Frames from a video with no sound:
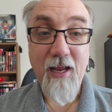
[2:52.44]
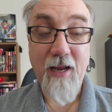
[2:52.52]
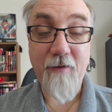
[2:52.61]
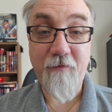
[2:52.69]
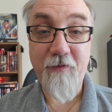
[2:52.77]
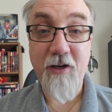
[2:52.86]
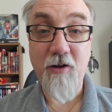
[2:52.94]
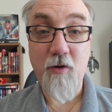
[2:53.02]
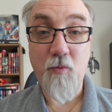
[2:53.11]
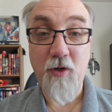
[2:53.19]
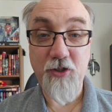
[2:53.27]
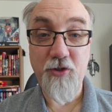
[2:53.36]
and figure
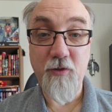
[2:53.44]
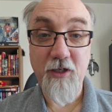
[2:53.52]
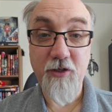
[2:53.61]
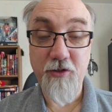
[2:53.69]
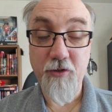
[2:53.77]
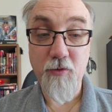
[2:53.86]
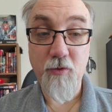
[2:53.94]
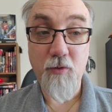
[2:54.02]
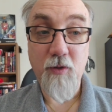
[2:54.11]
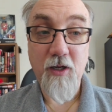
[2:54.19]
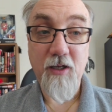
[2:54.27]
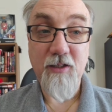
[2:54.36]
out what you can
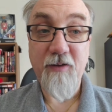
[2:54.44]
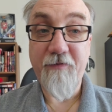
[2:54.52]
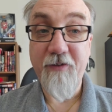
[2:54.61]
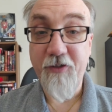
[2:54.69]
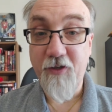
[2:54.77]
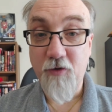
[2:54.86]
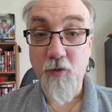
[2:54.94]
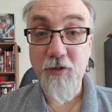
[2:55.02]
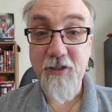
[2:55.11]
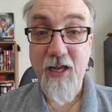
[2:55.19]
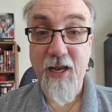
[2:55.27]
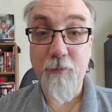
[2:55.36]
do to fill your
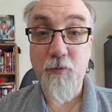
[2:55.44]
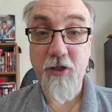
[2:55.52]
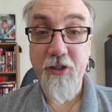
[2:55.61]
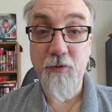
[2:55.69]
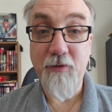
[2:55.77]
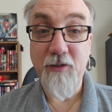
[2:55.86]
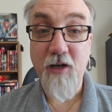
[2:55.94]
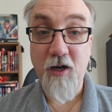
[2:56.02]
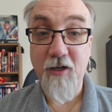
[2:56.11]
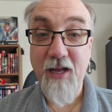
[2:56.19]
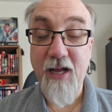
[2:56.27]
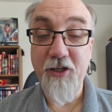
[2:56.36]
own time while you
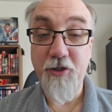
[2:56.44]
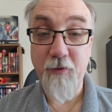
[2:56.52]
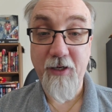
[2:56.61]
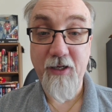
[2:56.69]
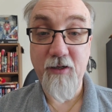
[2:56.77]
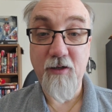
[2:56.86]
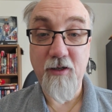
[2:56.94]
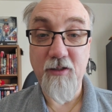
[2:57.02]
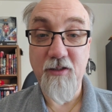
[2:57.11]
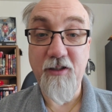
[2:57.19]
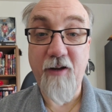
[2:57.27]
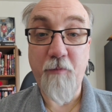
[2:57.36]
are not doing
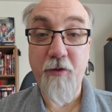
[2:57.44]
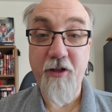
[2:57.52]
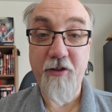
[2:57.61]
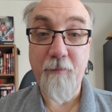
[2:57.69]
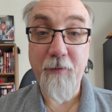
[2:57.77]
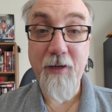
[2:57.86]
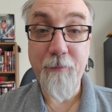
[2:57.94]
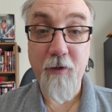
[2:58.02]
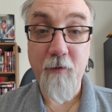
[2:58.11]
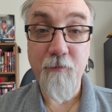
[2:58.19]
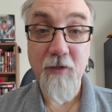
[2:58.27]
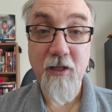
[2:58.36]
stuff with other
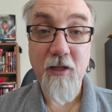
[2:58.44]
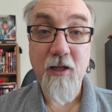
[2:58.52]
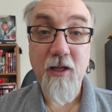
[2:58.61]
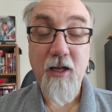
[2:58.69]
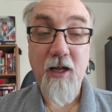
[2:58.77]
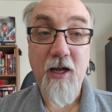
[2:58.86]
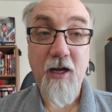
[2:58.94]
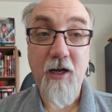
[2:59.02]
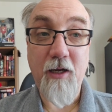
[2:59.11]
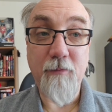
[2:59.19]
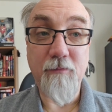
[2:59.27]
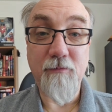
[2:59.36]
people.
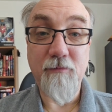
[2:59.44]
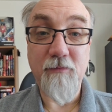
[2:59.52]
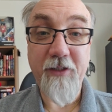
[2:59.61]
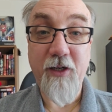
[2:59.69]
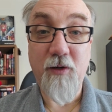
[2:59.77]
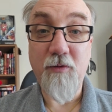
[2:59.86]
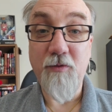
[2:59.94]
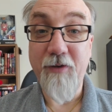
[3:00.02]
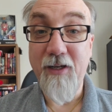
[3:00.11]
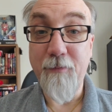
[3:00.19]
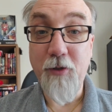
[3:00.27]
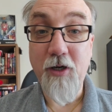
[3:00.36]

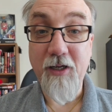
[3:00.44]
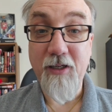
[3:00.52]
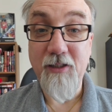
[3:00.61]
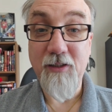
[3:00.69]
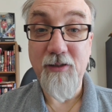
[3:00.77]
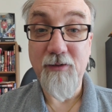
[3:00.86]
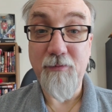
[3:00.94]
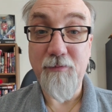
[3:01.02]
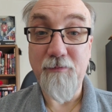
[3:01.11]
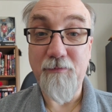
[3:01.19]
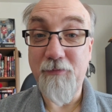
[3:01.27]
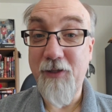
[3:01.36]
Read a book,
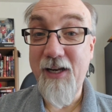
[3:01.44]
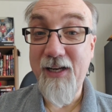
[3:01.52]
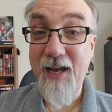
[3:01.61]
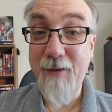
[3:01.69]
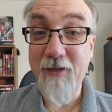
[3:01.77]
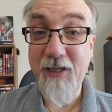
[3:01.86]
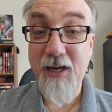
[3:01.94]
play a game